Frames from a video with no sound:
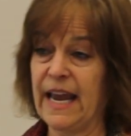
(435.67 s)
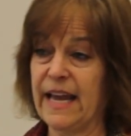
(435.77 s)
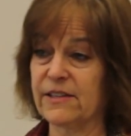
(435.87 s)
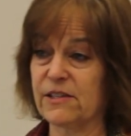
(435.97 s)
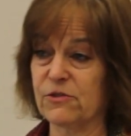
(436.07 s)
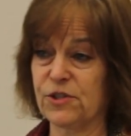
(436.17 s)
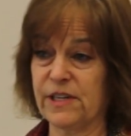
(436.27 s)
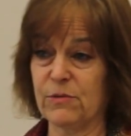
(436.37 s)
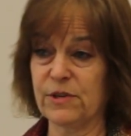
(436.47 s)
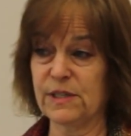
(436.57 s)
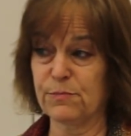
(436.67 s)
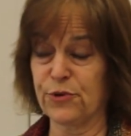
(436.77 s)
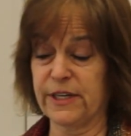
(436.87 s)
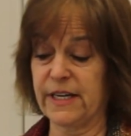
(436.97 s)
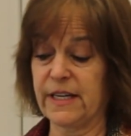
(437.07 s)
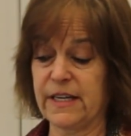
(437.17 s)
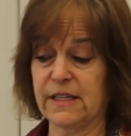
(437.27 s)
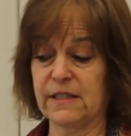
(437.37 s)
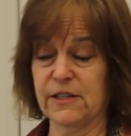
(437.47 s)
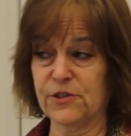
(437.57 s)
And so she was
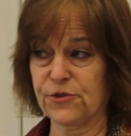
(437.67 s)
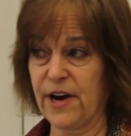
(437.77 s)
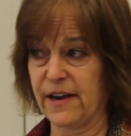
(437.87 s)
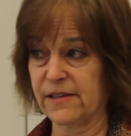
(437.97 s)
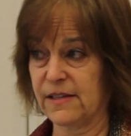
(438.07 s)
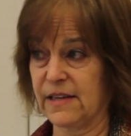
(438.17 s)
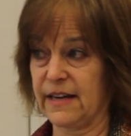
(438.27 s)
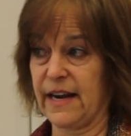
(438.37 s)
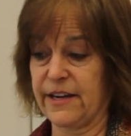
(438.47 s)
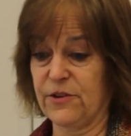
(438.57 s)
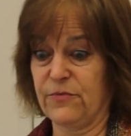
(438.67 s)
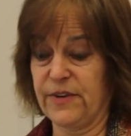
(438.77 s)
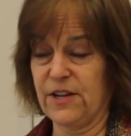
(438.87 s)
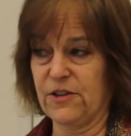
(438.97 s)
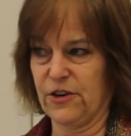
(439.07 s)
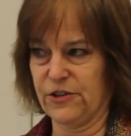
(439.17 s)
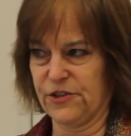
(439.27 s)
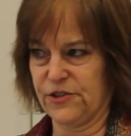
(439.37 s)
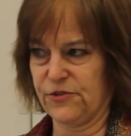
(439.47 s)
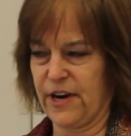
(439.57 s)
pretty distressed, and I could feel her
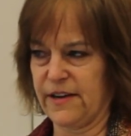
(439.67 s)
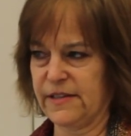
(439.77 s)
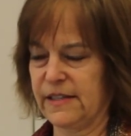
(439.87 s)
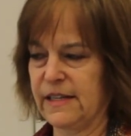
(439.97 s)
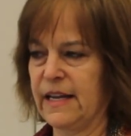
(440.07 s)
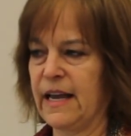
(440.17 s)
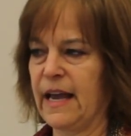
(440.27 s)
distress.